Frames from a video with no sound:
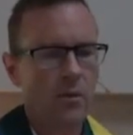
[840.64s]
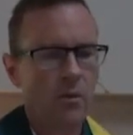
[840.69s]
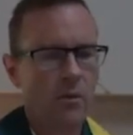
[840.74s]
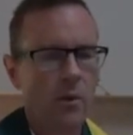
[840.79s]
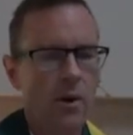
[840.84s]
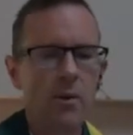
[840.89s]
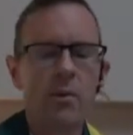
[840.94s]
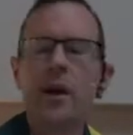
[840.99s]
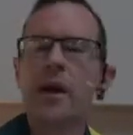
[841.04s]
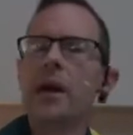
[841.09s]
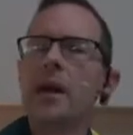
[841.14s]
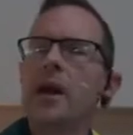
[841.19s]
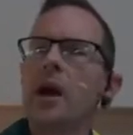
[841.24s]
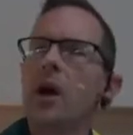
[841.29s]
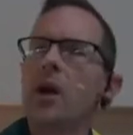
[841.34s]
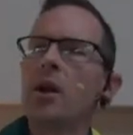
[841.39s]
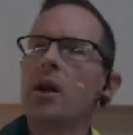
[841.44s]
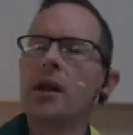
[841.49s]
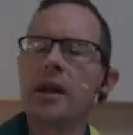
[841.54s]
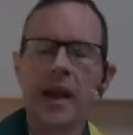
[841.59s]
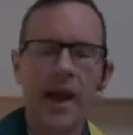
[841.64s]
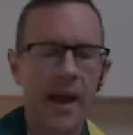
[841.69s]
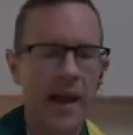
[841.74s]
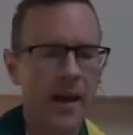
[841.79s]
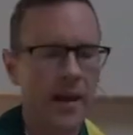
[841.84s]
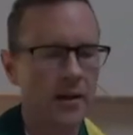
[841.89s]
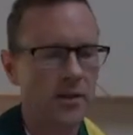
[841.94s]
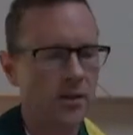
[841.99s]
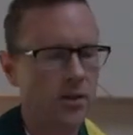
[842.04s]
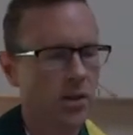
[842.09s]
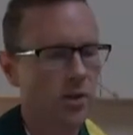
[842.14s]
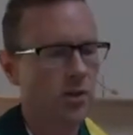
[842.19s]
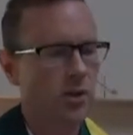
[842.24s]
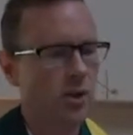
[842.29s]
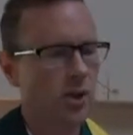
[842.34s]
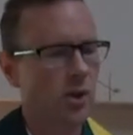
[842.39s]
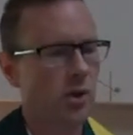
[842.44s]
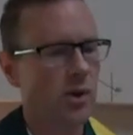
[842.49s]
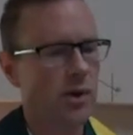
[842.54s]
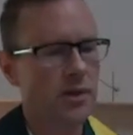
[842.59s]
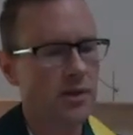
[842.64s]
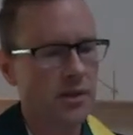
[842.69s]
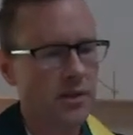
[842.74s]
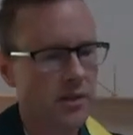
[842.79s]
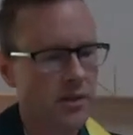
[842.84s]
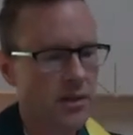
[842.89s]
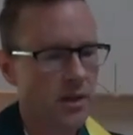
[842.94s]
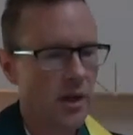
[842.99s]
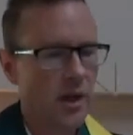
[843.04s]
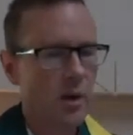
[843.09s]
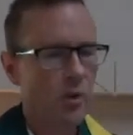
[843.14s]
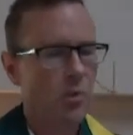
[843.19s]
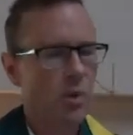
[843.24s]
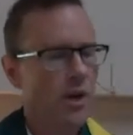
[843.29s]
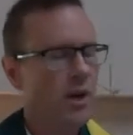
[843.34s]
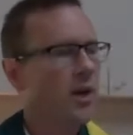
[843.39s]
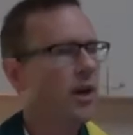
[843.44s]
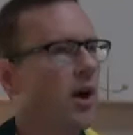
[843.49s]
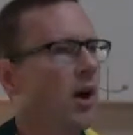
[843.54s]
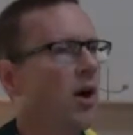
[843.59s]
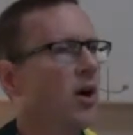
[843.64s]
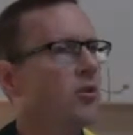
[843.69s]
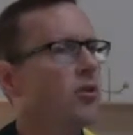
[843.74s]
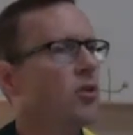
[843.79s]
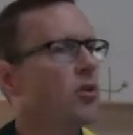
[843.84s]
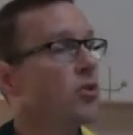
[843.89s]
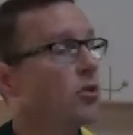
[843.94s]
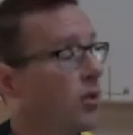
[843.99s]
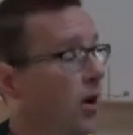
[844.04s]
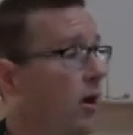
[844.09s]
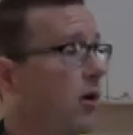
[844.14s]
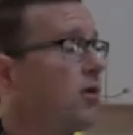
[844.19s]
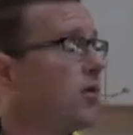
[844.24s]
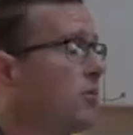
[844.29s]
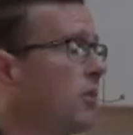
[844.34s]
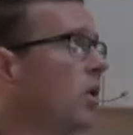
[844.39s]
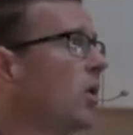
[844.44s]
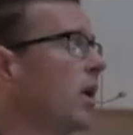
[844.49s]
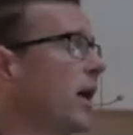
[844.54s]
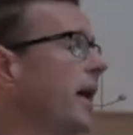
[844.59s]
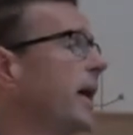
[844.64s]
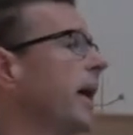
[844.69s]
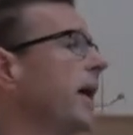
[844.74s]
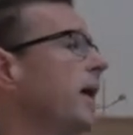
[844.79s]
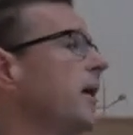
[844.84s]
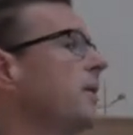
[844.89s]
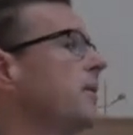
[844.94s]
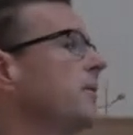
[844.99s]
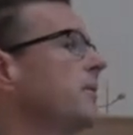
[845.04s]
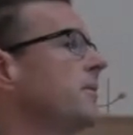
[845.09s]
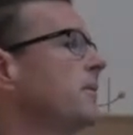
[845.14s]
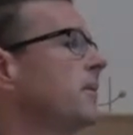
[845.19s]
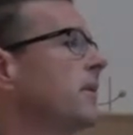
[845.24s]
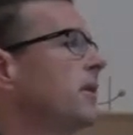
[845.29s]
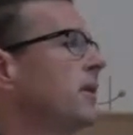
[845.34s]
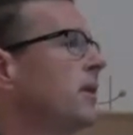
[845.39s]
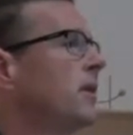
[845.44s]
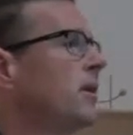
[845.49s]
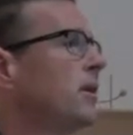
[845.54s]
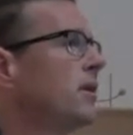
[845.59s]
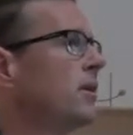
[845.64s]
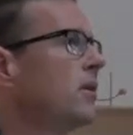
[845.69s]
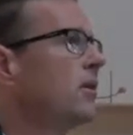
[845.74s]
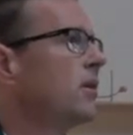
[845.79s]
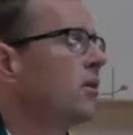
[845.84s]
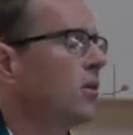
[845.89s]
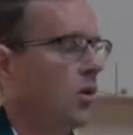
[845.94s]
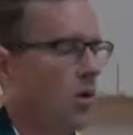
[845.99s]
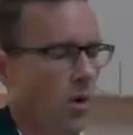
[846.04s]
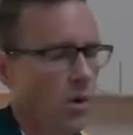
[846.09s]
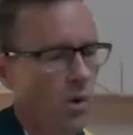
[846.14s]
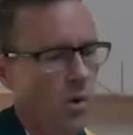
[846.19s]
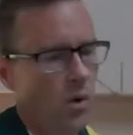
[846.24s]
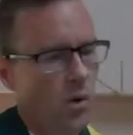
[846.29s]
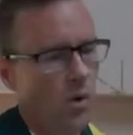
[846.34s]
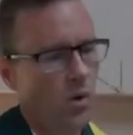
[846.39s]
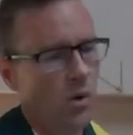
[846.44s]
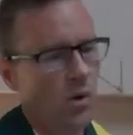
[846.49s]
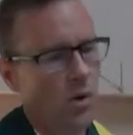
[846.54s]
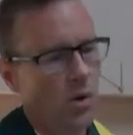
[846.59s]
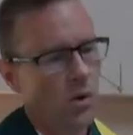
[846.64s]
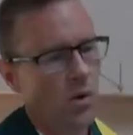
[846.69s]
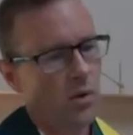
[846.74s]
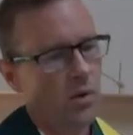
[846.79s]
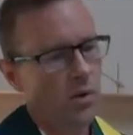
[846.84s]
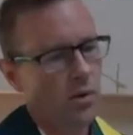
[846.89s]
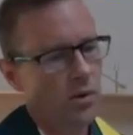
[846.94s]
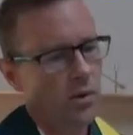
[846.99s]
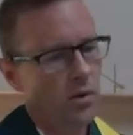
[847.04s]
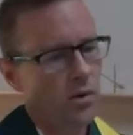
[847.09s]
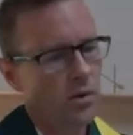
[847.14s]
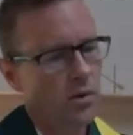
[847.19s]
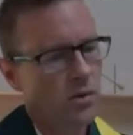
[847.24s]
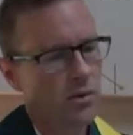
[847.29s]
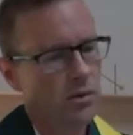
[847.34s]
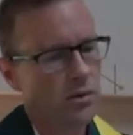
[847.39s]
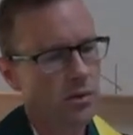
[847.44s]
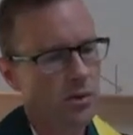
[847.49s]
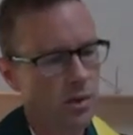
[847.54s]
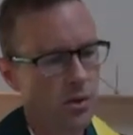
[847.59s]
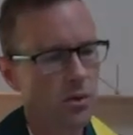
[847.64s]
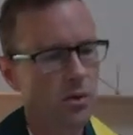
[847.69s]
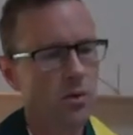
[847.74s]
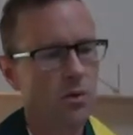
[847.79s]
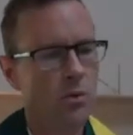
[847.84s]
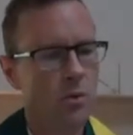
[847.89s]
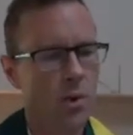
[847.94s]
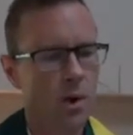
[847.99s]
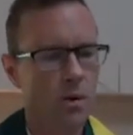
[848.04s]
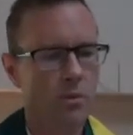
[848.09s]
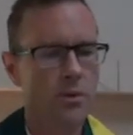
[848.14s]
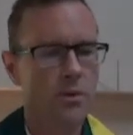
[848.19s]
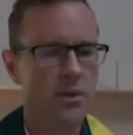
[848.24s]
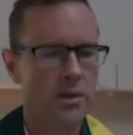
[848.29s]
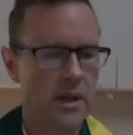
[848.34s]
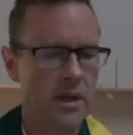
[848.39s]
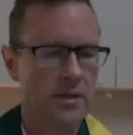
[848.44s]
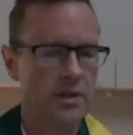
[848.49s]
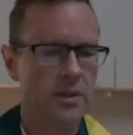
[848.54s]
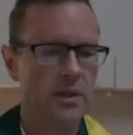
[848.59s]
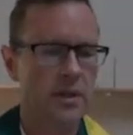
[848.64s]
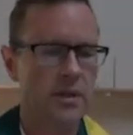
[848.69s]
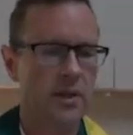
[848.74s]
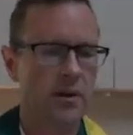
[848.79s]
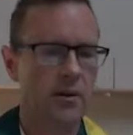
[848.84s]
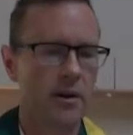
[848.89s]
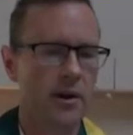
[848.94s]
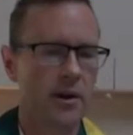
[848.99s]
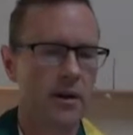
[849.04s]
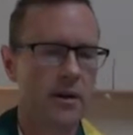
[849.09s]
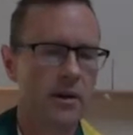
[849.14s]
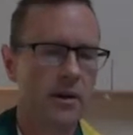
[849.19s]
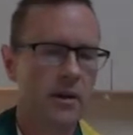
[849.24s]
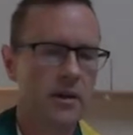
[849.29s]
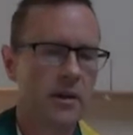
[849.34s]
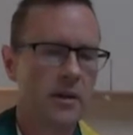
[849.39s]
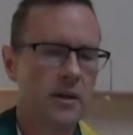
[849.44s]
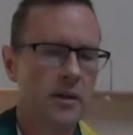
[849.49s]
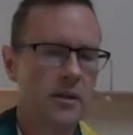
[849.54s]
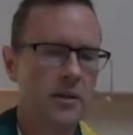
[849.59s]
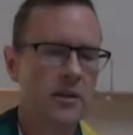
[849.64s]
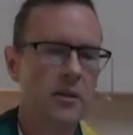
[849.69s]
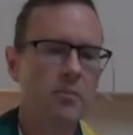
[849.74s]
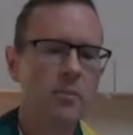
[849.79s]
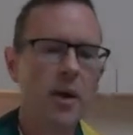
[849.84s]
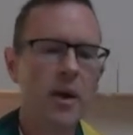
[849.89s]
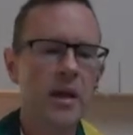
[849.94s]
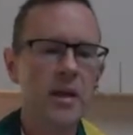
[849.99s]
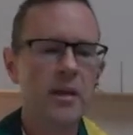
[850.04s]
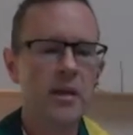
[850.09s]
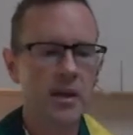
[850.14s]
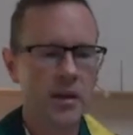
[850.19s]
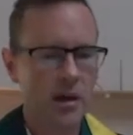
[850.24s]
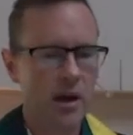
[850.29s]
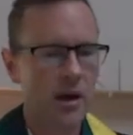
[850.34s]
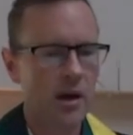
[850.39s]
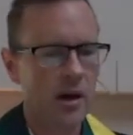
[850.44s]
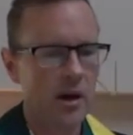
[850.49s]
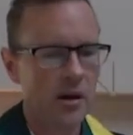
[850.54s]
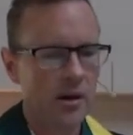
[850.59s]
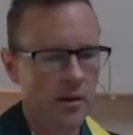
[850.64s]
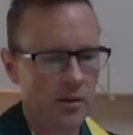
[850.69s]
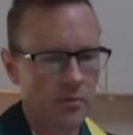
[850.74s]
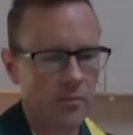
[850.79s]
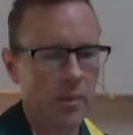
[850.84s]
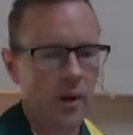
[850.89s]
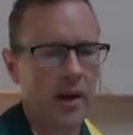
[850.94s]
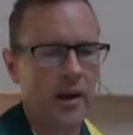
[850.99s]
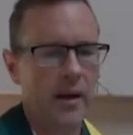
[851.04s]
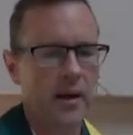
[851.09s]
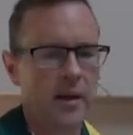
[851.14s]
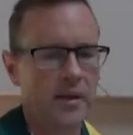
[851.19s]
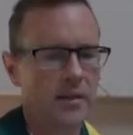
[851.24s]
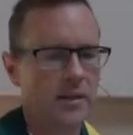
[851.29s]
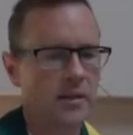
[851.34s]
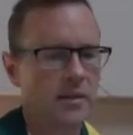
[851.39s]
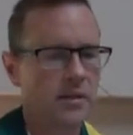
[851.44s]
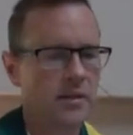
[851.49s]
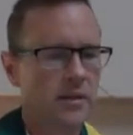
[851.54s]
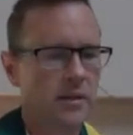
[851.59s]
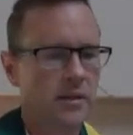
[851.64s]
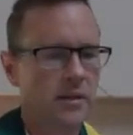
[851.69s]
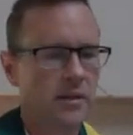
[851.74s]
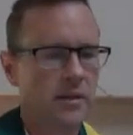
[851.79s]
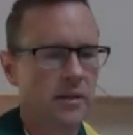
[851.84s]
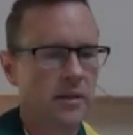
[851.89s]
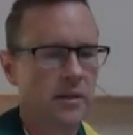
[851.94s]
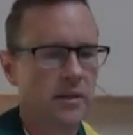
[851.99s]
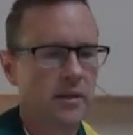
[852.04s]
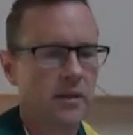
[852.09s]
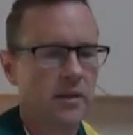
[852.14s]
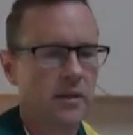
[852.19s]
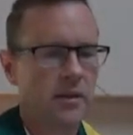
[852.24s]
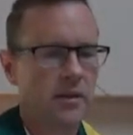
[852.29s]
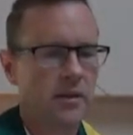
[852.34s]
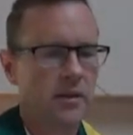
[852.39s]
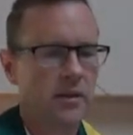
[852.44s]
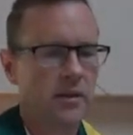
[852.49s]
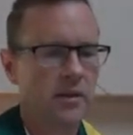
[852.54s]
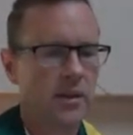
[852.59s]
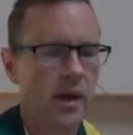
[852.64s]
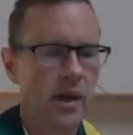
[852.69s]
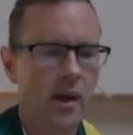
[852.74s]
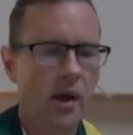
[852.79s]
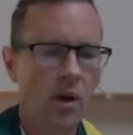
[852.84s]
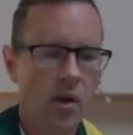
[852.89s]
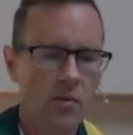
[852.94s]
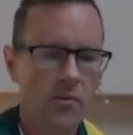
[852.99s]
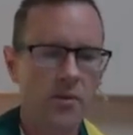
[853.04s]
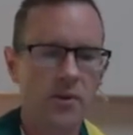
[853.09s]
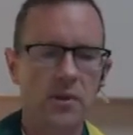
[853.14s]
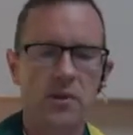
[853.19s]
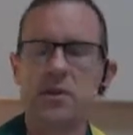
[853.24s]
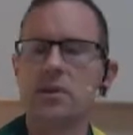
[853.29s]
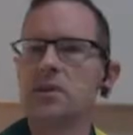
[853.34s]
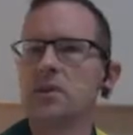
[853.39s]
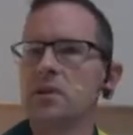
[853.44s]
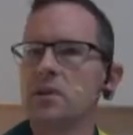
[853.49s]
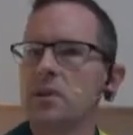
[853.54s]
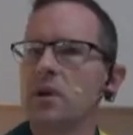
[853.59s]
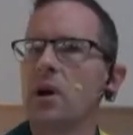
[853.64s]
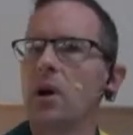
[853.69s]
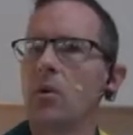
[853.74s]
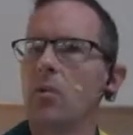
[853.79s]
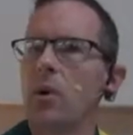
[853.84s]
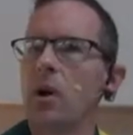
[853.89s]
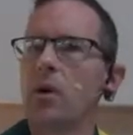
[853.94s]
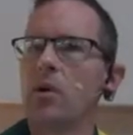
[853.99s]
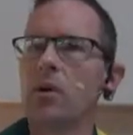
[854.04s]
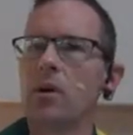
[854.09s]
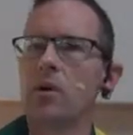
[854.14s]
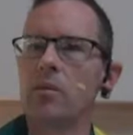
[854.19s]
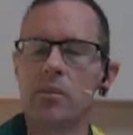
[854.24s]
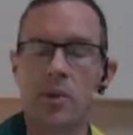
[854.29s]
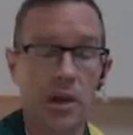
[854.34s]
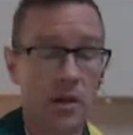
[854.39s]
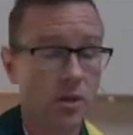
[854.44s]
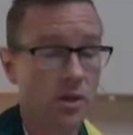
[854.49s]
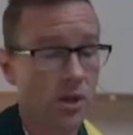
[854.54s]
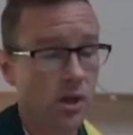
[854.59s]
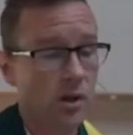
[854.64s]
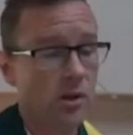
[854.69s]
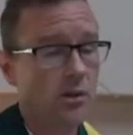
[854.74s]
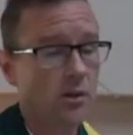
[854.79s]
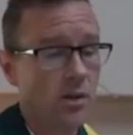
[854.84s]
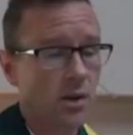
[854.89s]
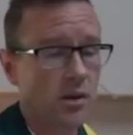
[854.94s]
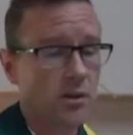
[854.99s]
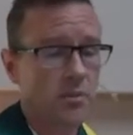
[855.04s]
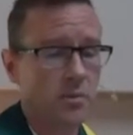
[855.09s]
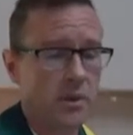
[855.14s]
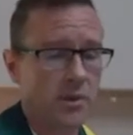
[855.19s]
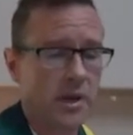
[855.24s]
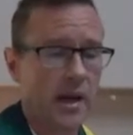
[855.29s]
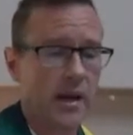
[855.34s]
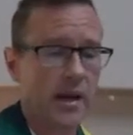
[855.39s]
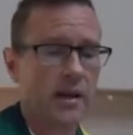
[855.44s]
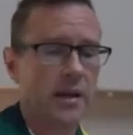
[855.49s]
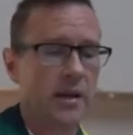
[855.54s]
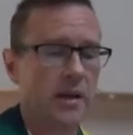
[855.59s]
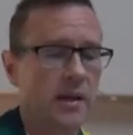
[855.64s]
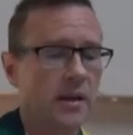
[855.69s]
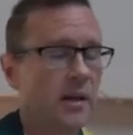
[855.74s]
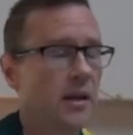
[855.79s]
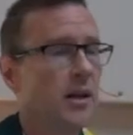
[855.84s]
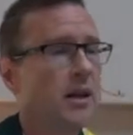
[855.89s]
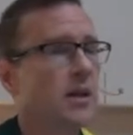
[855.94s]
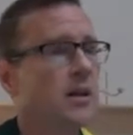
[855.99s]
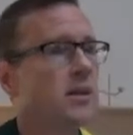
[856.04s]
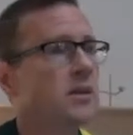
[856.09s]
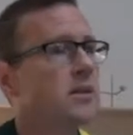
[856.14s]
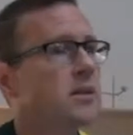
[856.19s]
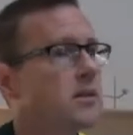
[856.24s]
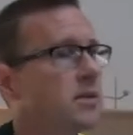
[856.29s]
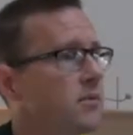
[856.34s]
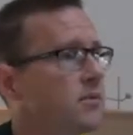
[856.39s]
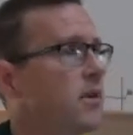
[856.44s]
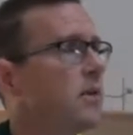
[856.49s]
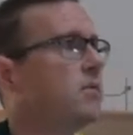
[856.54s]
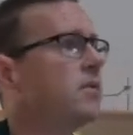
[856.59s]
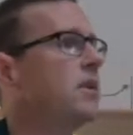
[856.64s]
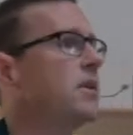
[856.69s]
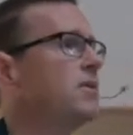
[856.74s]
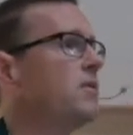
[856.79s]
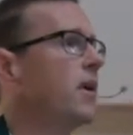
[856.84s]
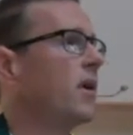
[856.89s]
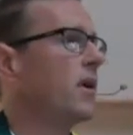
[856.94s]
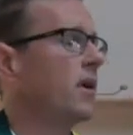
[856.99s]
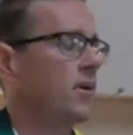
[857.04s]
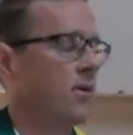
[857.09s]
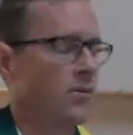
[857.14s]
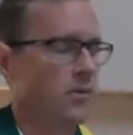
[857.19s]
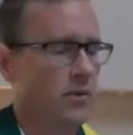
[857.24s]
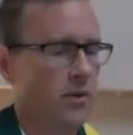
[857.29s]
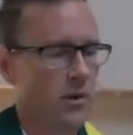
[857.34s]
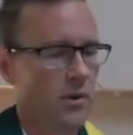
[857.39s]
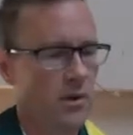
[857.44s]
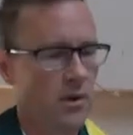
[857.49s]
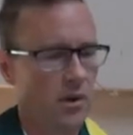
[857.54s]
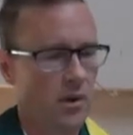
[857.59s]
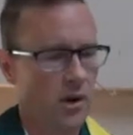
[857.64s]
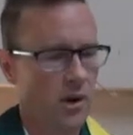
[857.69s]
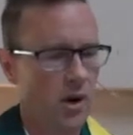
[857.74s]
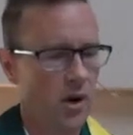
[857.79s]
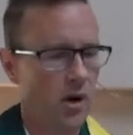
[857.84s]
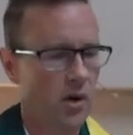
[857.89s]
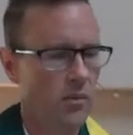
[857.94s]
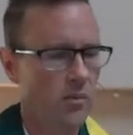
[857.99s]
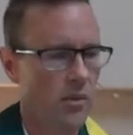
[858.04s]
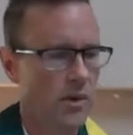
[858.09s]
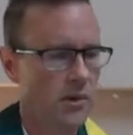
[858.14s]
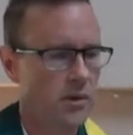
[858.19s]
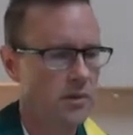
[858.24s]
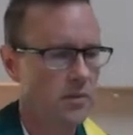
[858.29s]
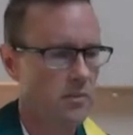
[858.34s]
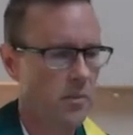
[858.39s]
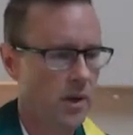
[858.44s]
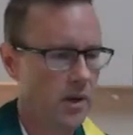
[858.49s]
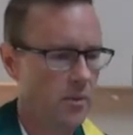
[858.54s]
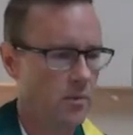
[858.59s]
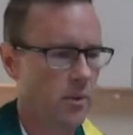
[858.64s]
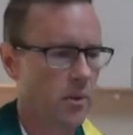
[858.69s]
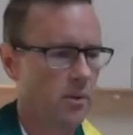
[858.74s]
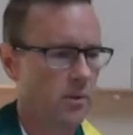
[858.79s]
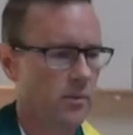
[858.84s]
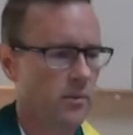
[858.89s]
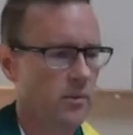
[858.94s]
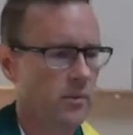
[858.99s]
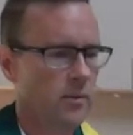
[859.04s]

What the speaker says: We really only had 2 choices. We either throw them all out or do what was necessary to be the kind of place that offers a welcome, that shows hospitality to 55 homeless people.